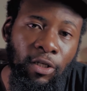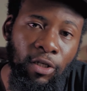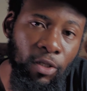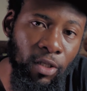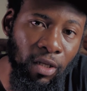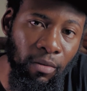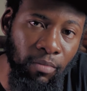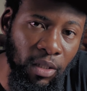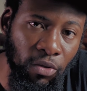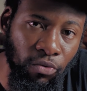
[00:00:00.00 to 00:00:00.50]
just
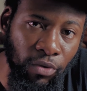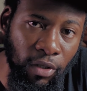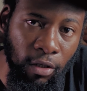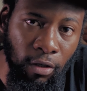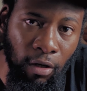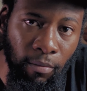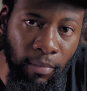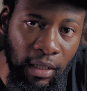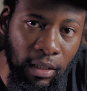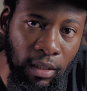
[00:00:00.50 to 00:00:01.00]
something with the
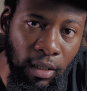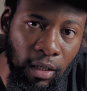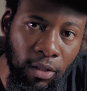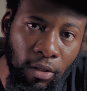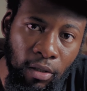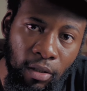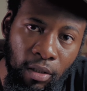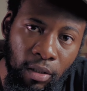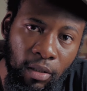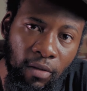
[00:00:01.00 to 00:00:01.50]
number 6
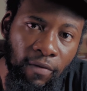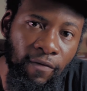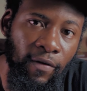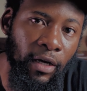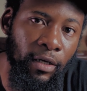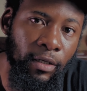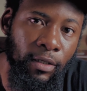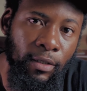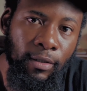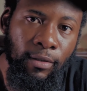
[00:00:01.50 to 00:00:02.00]
on this
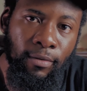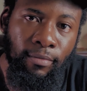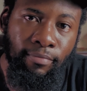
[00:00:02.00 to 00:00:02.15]
device.